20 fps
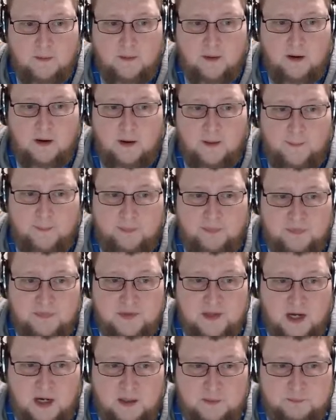
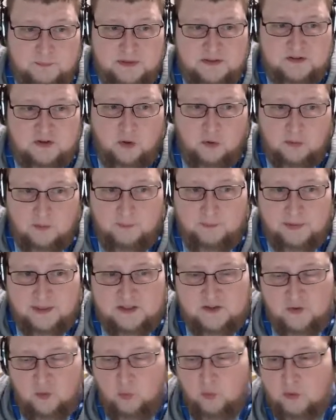
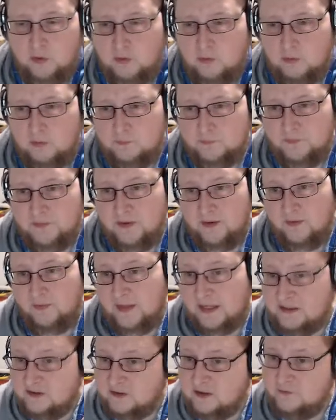Non-pictorial, and
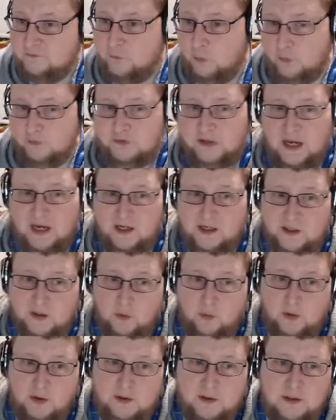that's the 4th
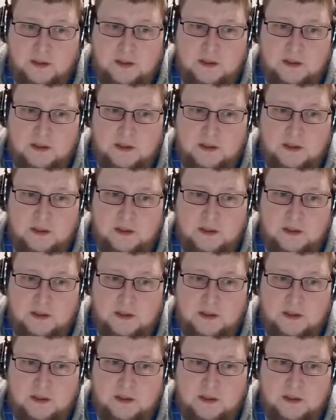category.